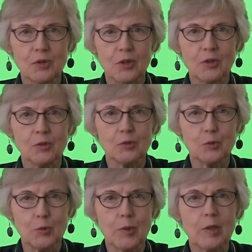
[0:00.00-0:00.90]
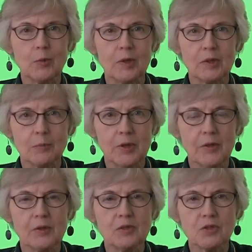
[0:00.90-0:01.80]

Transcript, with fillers: daughter to treat what the parents